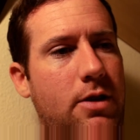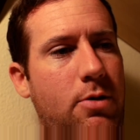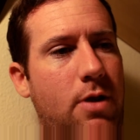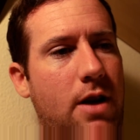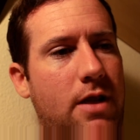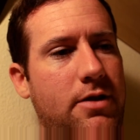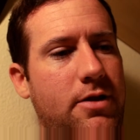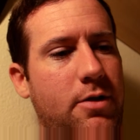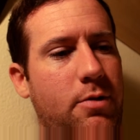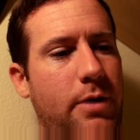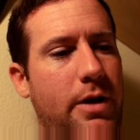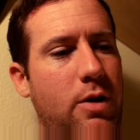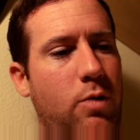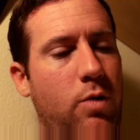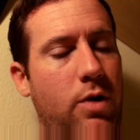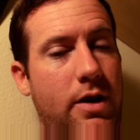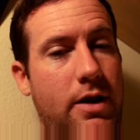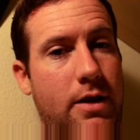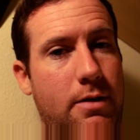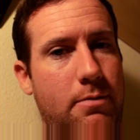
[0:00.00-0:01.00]
You had Serena
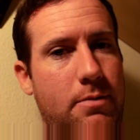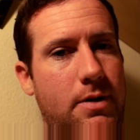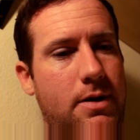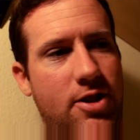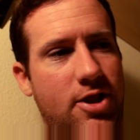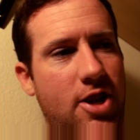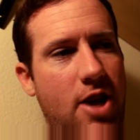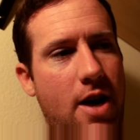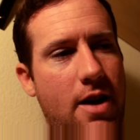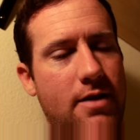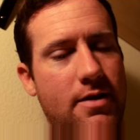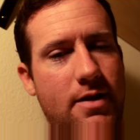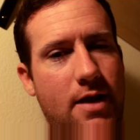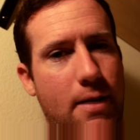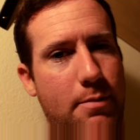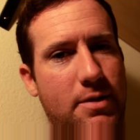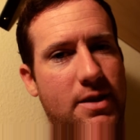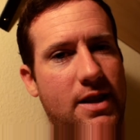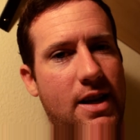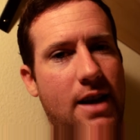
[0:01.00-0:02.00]
Williams stunned,
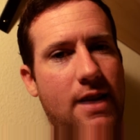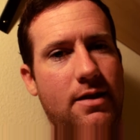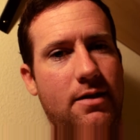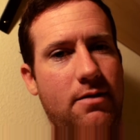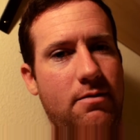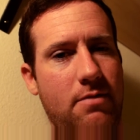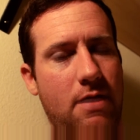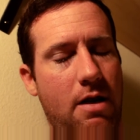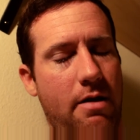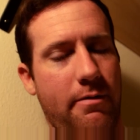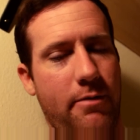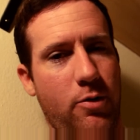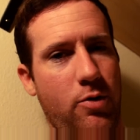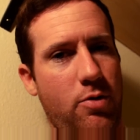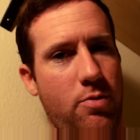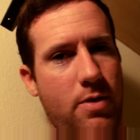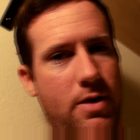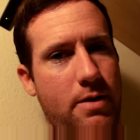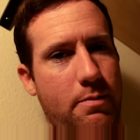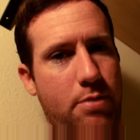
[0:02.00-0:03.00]
upset, however
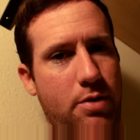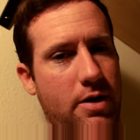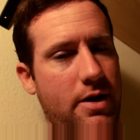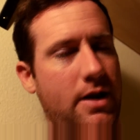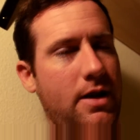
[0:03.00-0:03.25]
you want to put